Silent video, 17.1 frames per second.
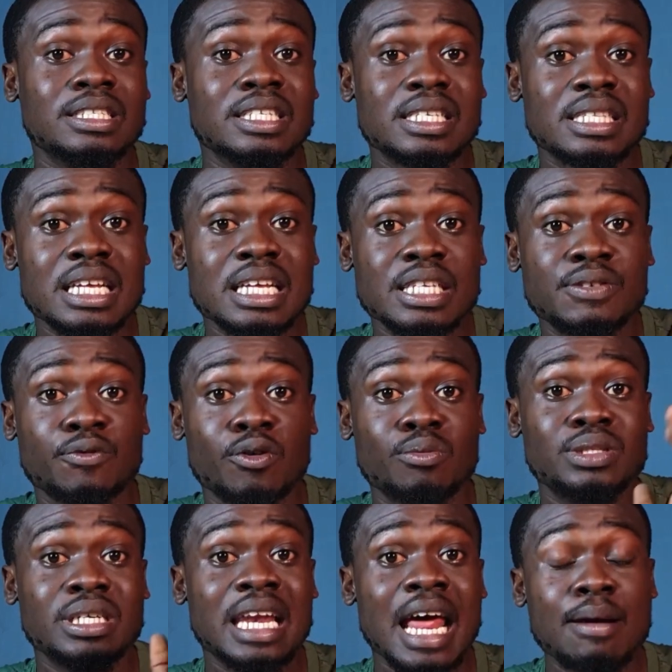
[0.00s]
Distance from
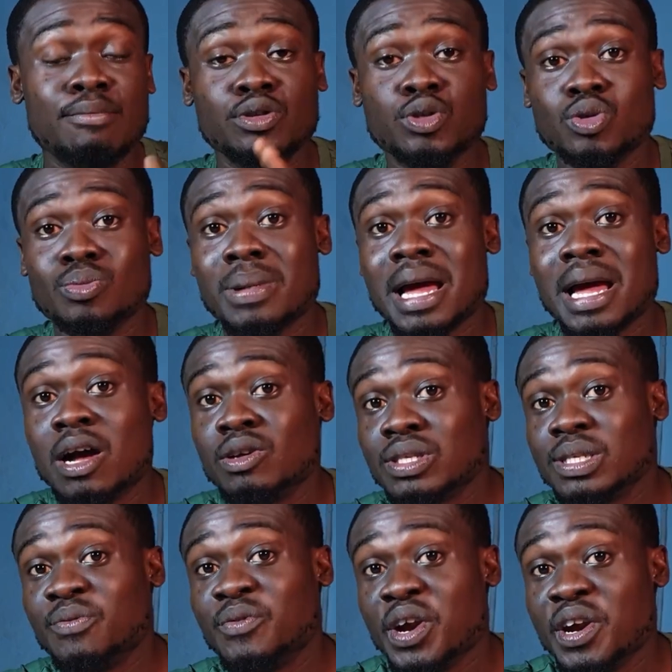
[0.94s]
the library to my
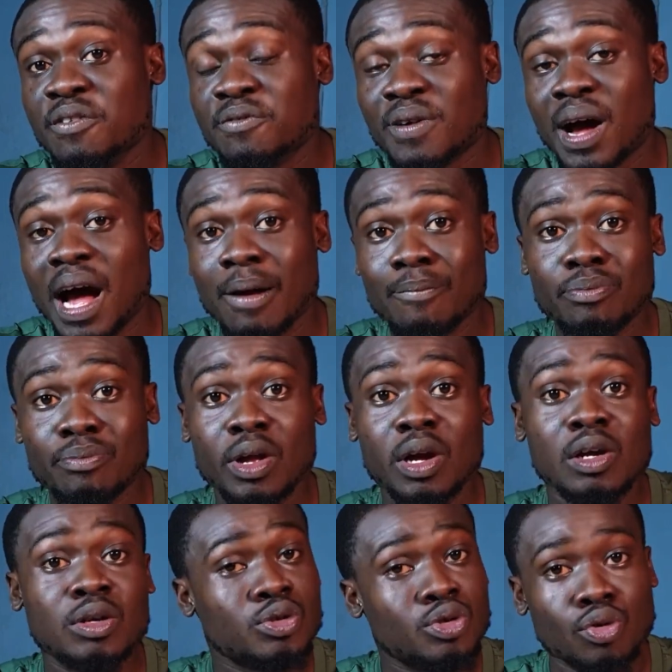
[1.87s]
house is very far.
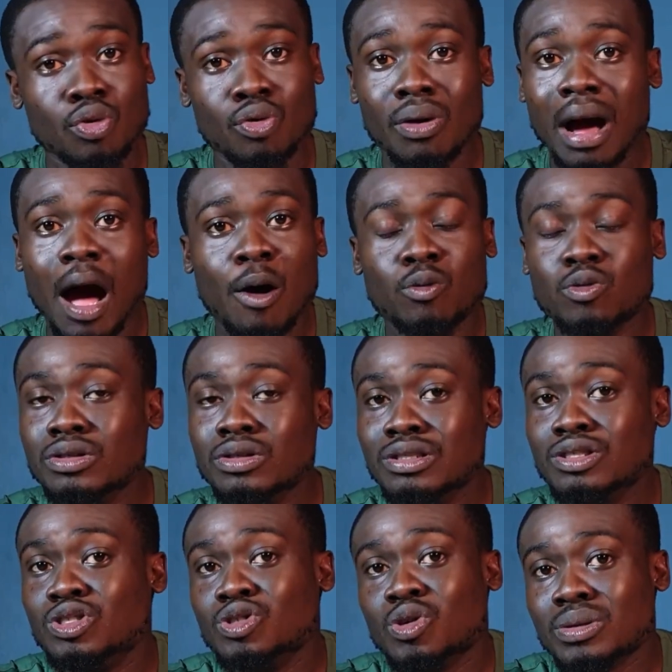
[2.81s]
So I
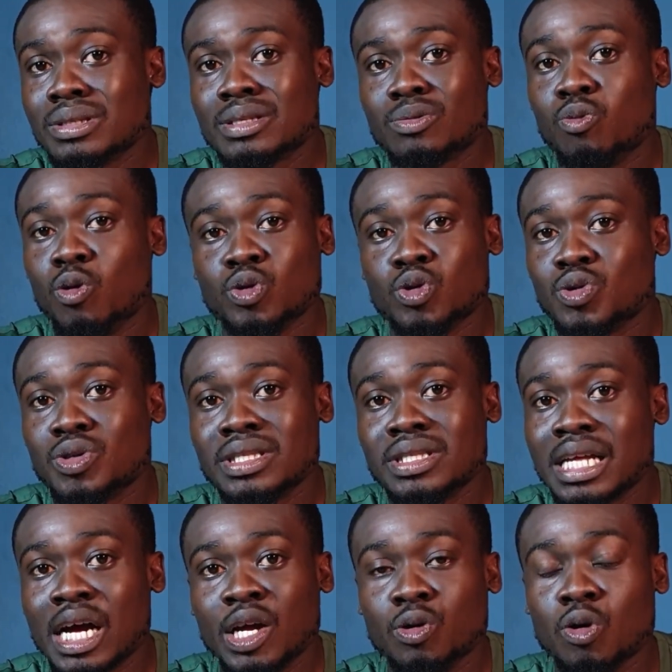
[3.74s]
won't just want to
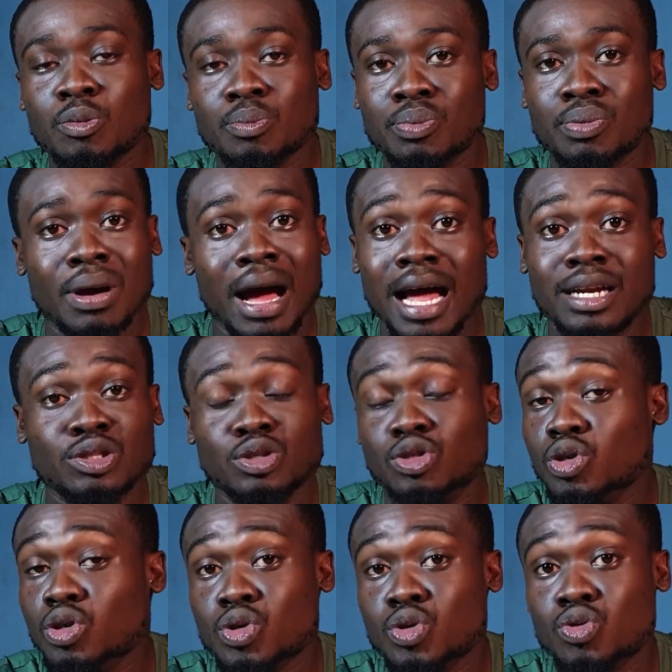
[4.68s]
stand up and
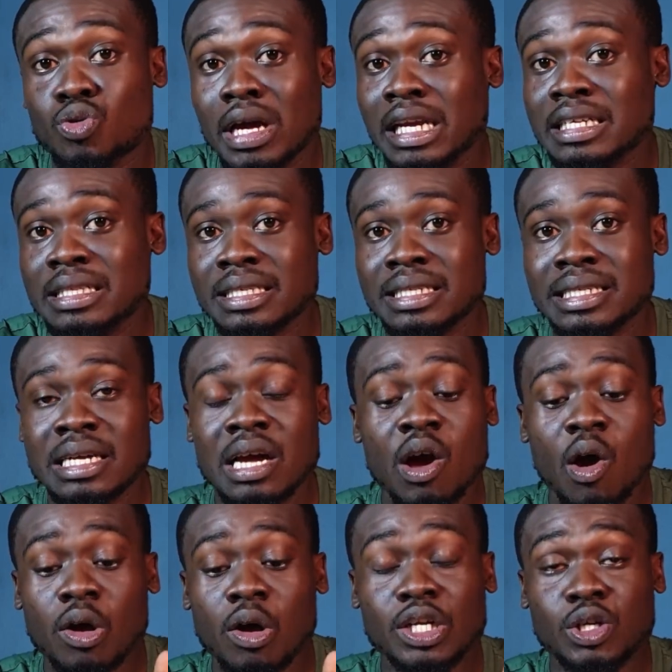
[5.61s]
just do anything.
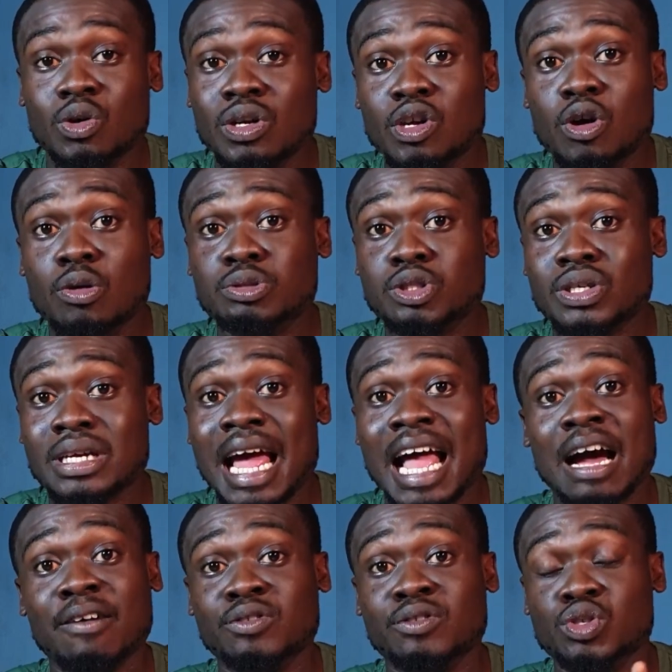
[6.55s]
The only option I
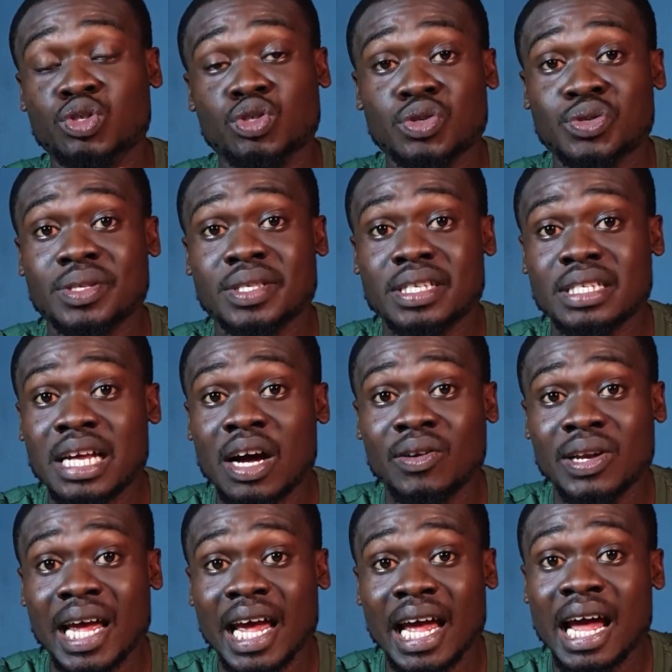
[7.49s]
have is just to sit
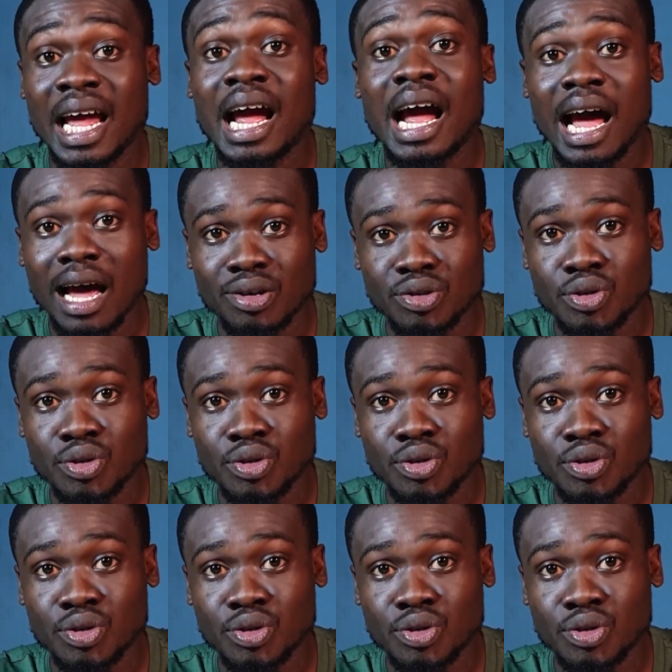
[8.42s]
down there and